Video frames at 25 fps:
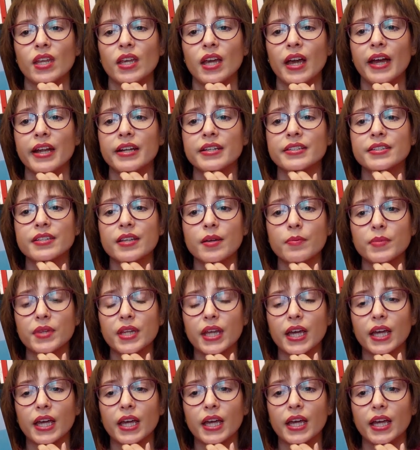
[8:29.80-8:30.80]
And
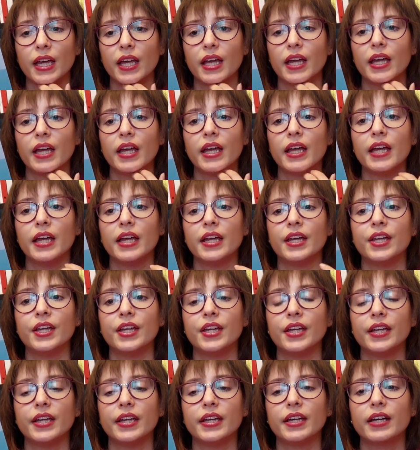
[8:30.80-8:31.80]
someday
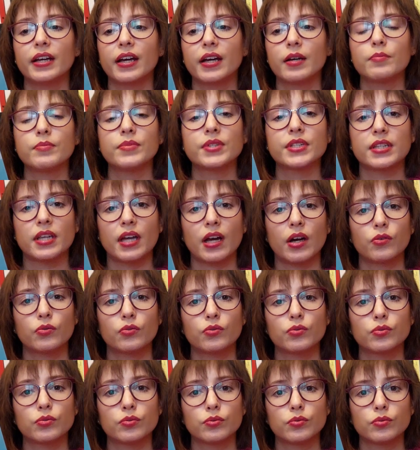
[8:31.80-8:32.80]
he comes
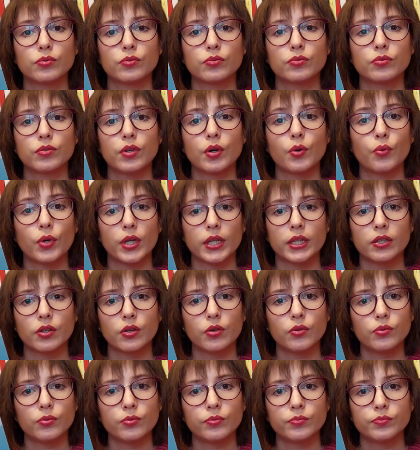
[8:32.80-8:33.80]
down to a
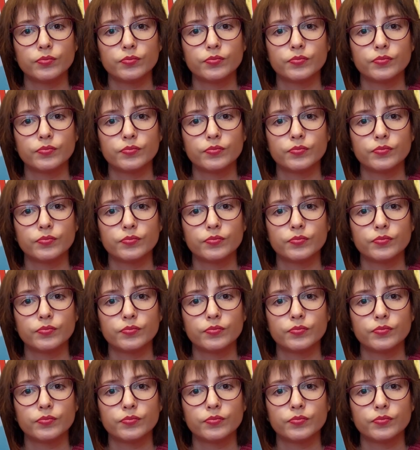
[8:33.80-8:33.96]
window.